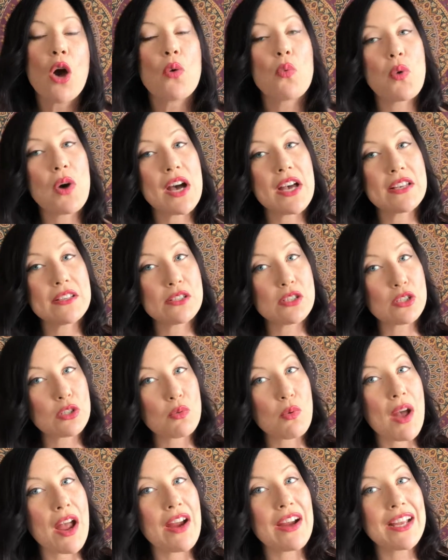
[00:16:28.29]
was
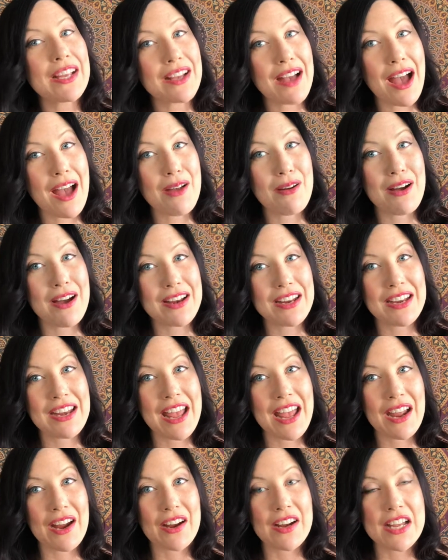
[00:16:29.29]
squaring Chiron in
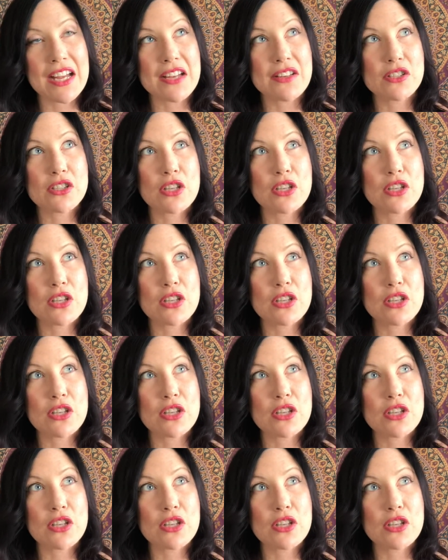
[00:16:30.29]
Aries.